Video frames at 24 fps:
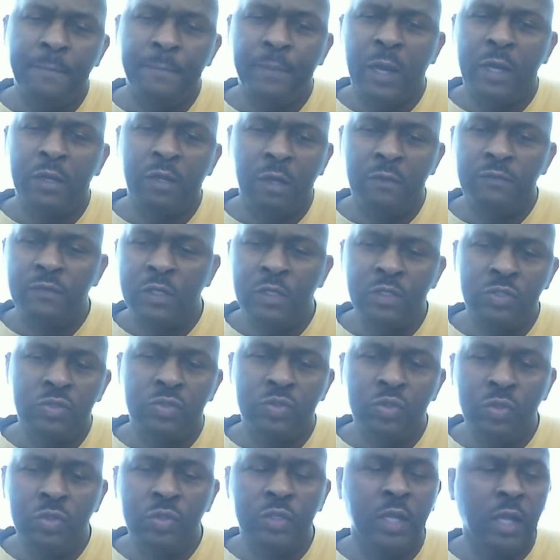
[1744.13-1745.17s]
part of these
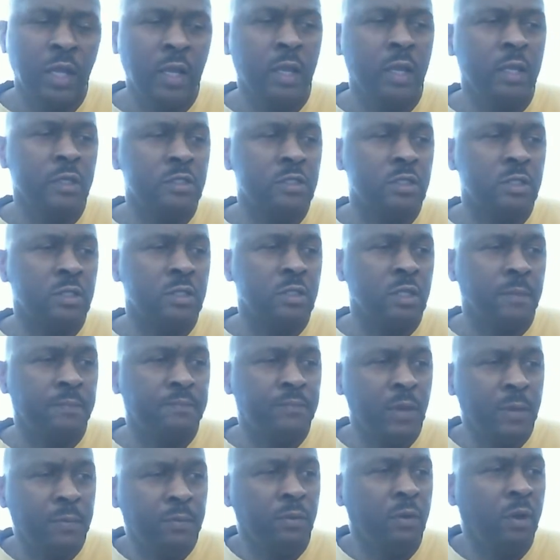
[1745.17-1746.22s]
two days, the
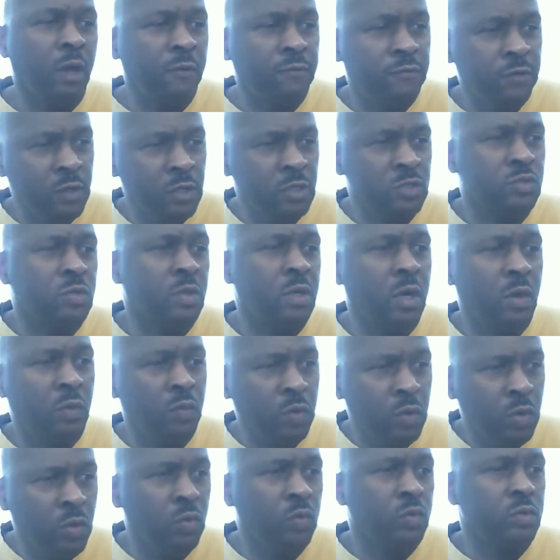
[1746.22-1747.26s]
people of Israel
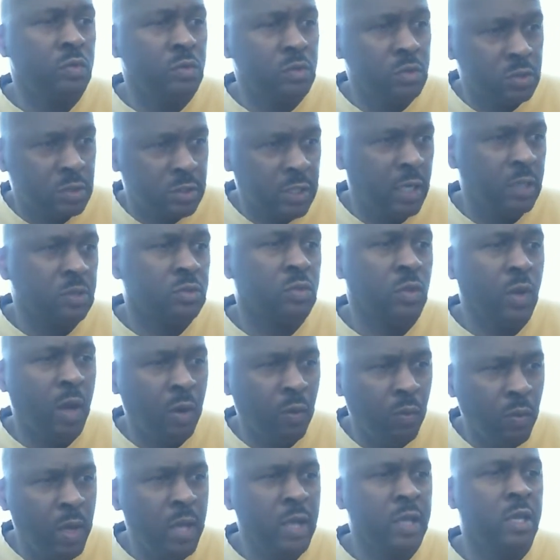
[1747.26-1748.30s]
will start to
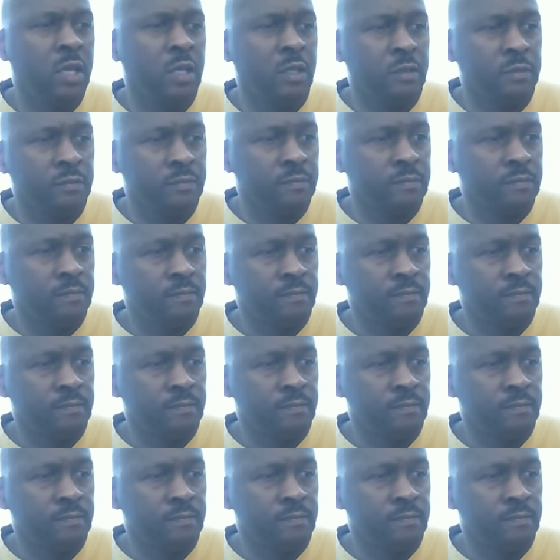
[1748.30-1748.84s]
awaken